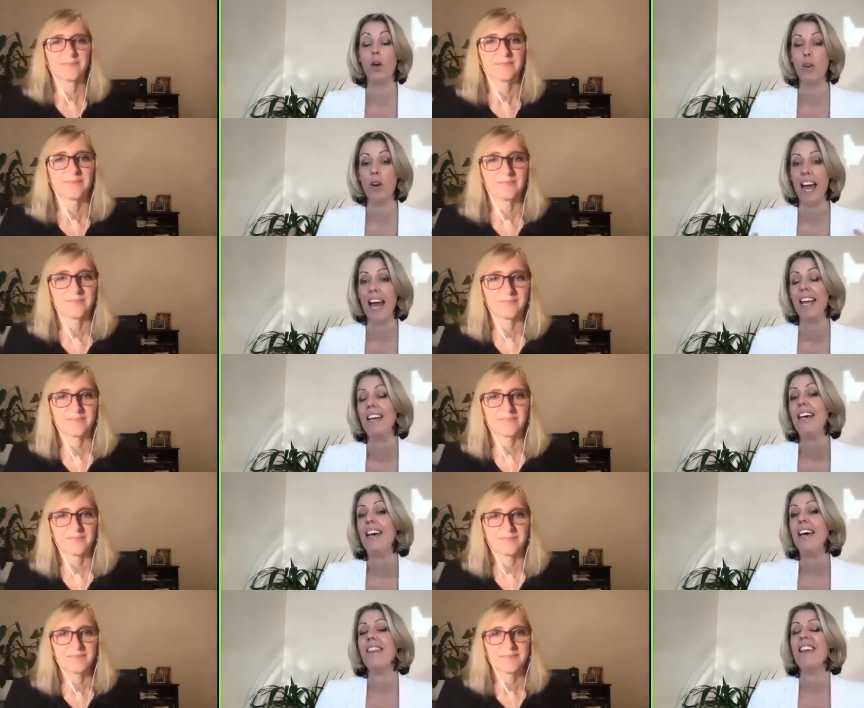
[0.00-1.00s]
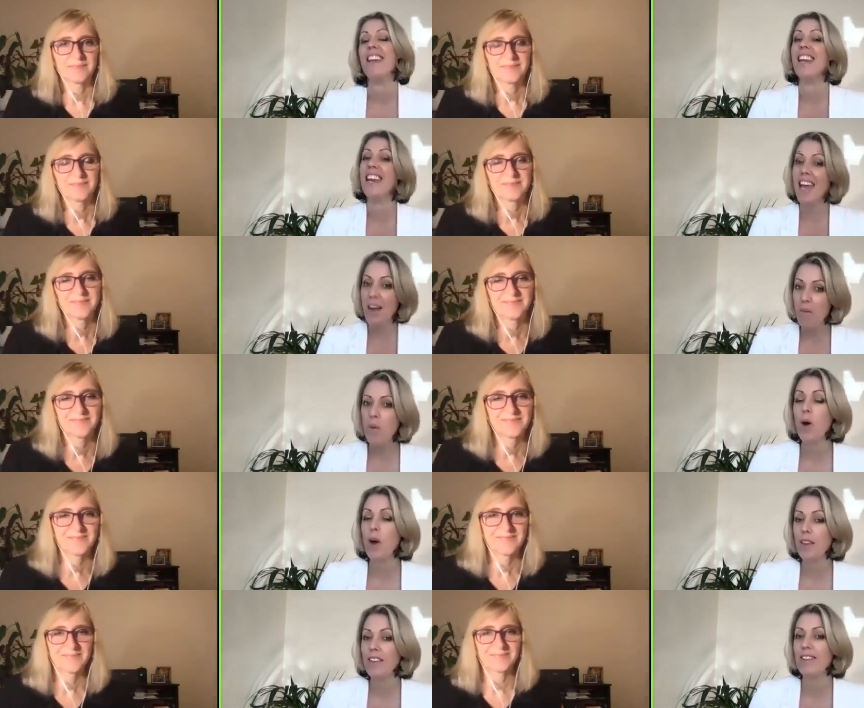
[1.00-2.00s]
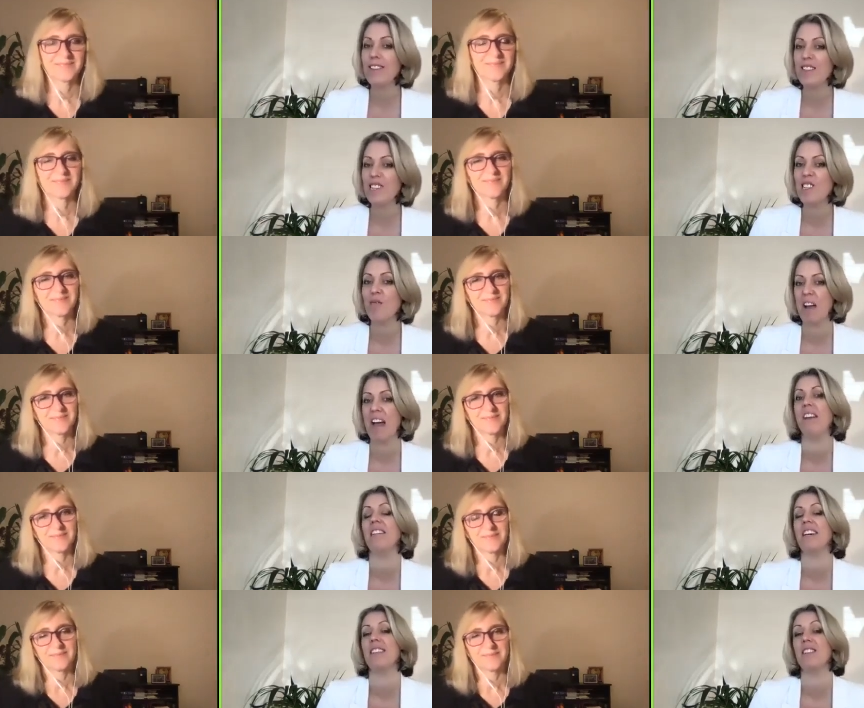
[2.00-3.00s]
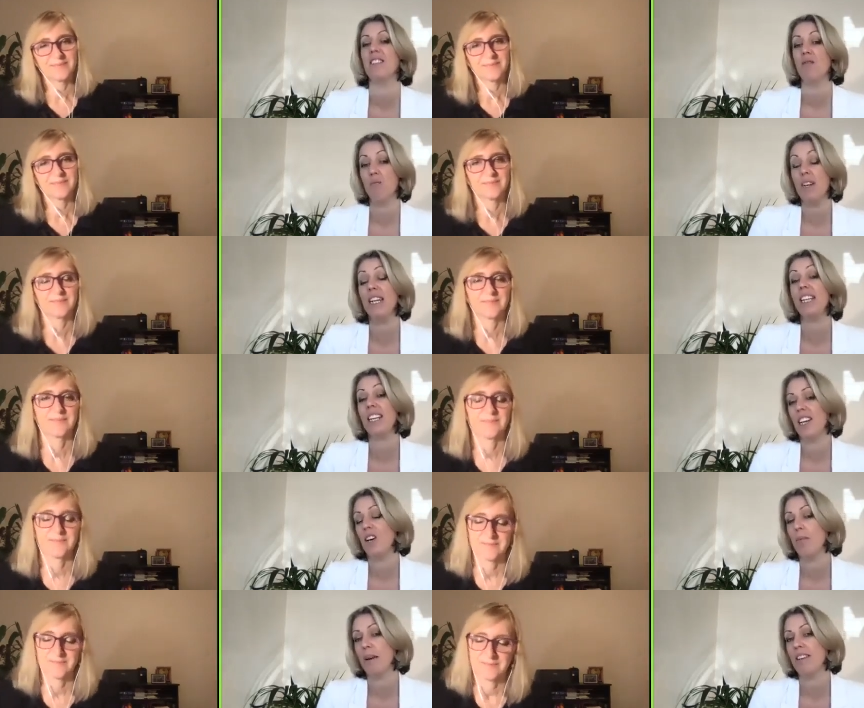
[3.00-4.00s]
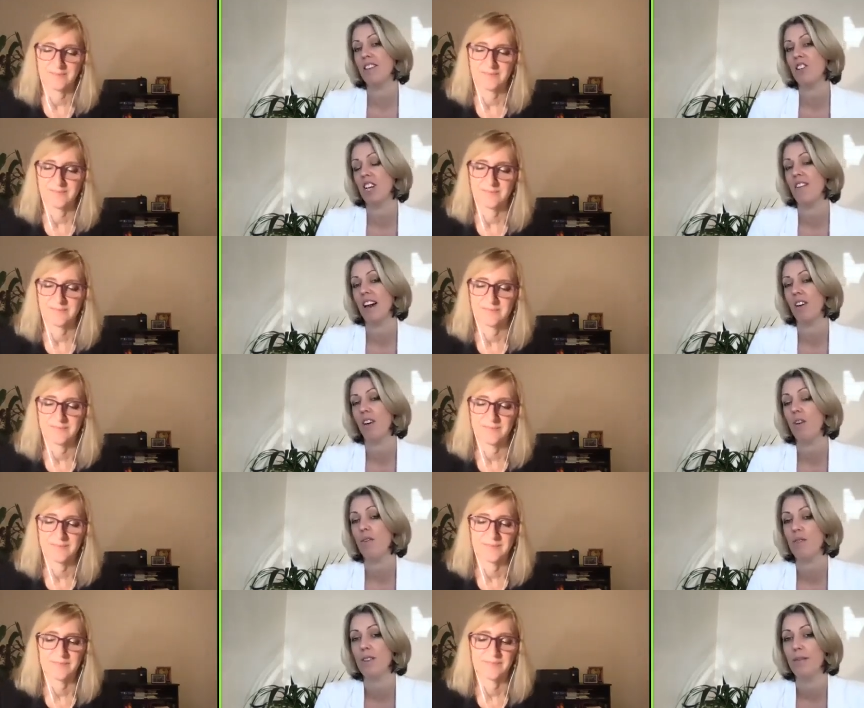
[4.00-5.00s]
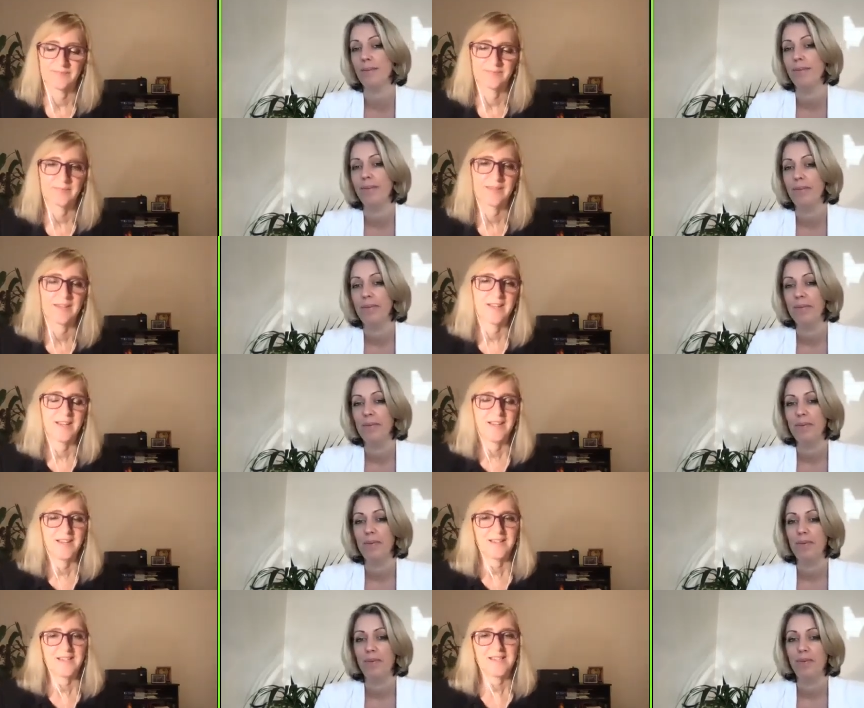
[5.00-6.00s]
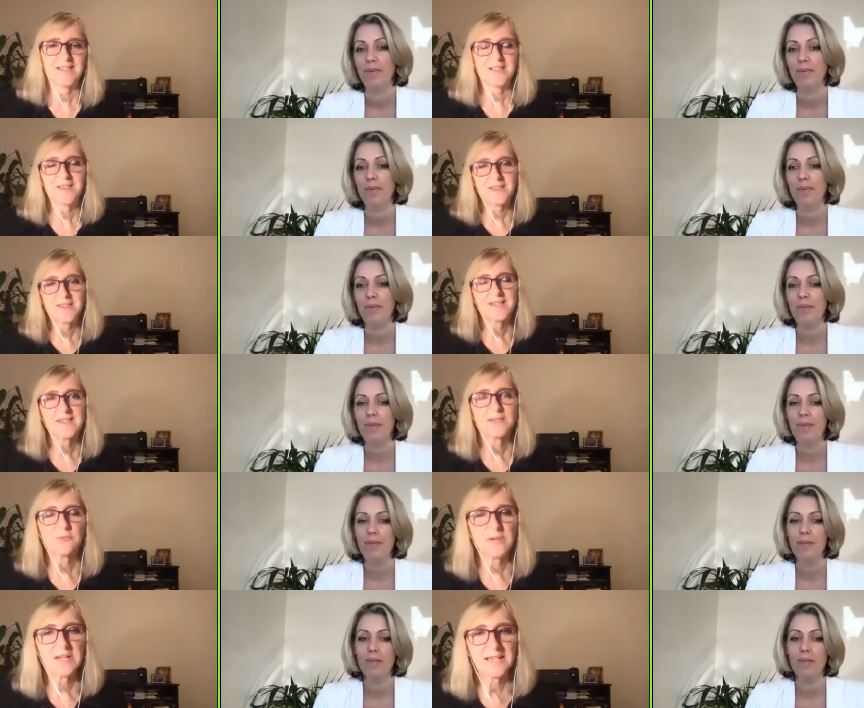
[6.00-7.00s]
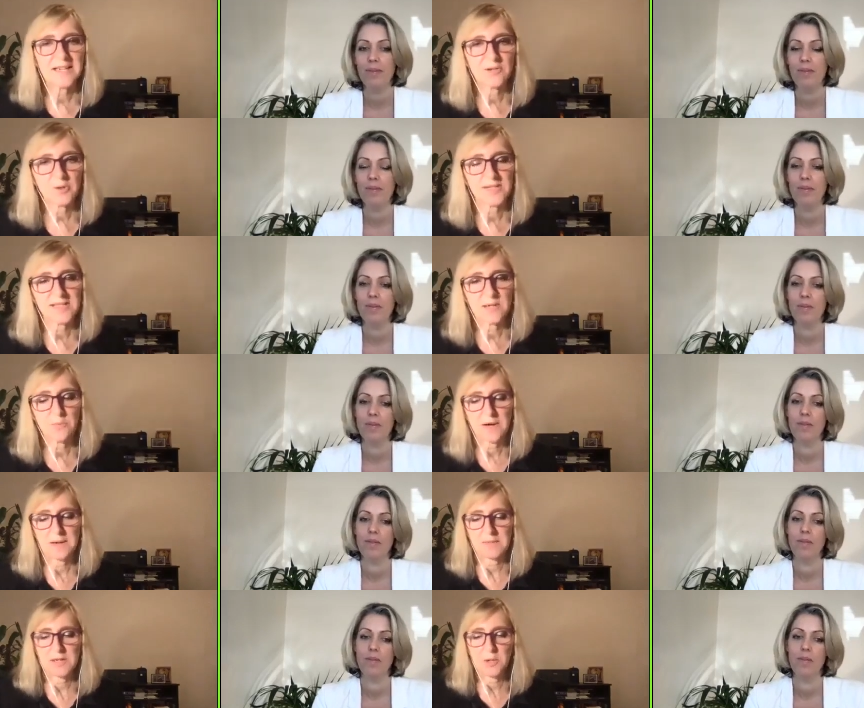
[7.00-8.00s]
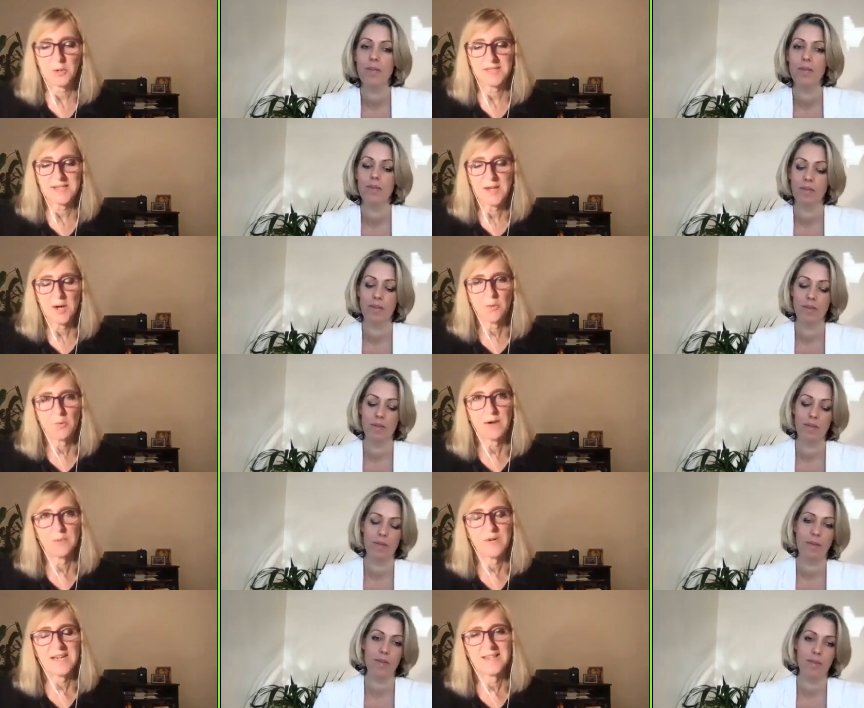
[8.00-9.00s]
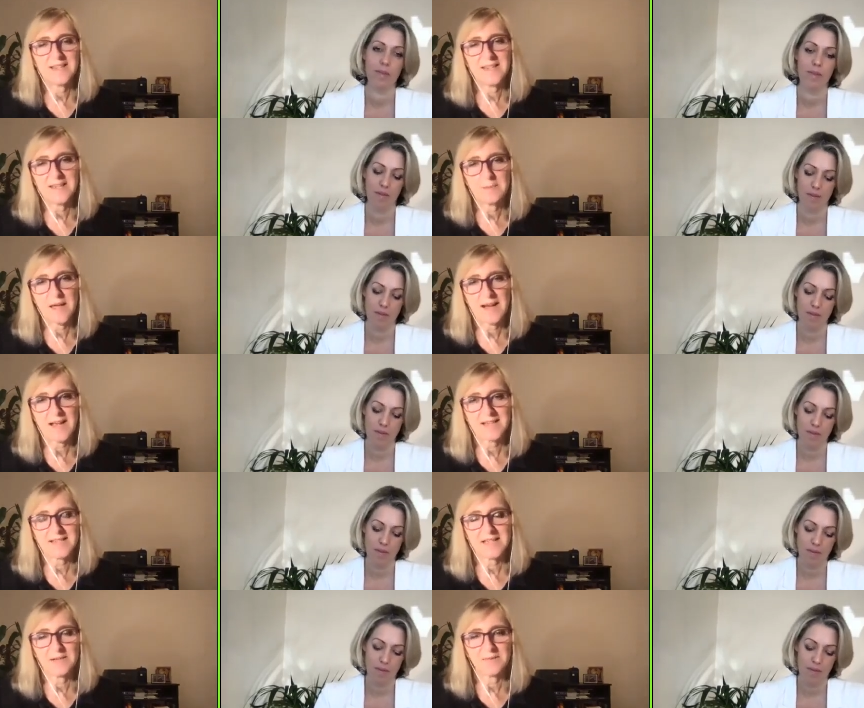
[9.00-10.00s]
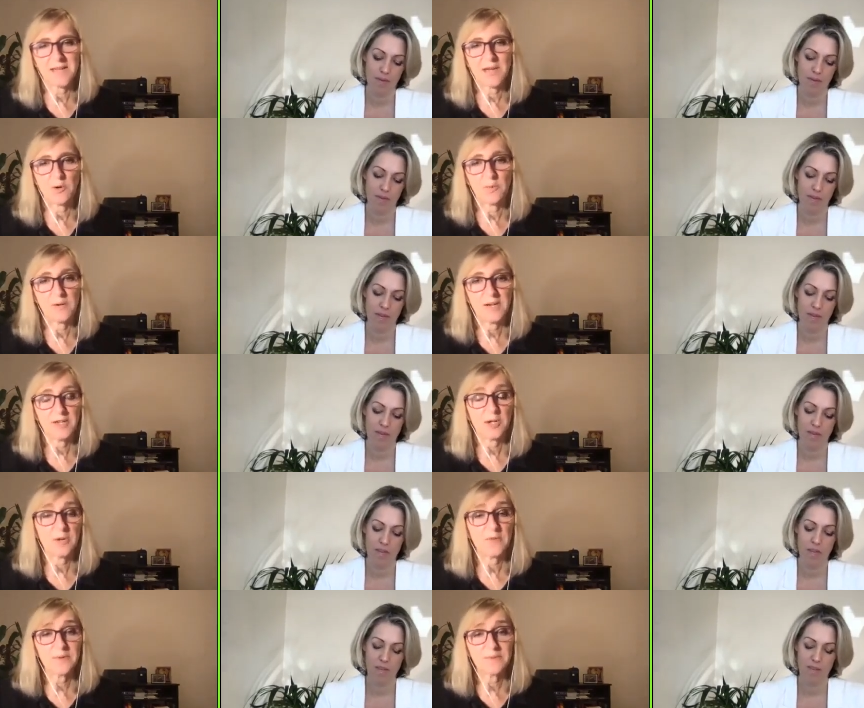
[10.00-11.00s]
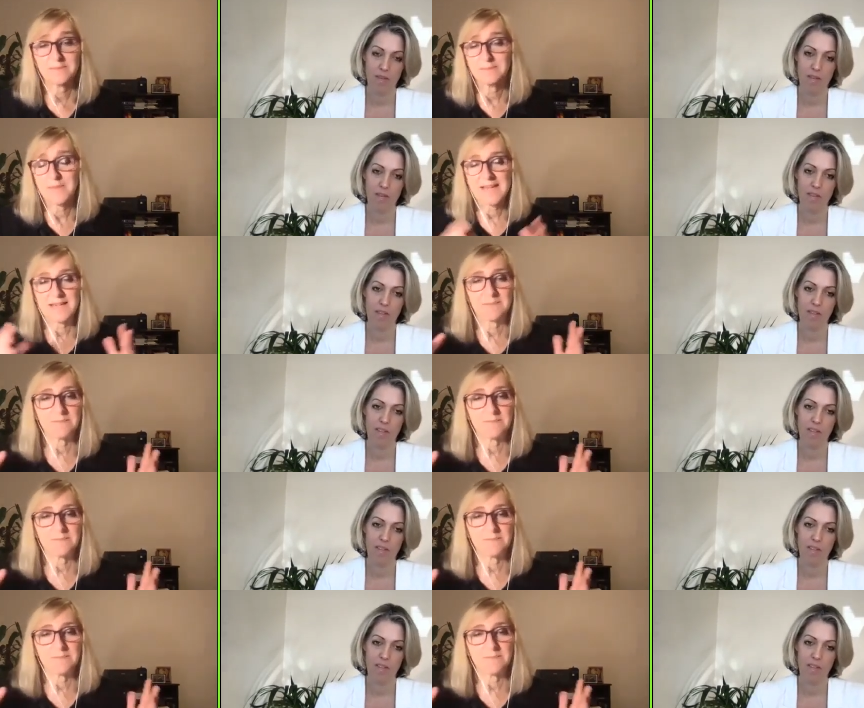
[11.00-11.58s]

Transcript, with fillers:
Speaker 1: create the network that sits around us that really can help us achieve our goals.
Speaker 2: Yes, I think this is a really interesting one because when we think about asking for help, you know, we often make it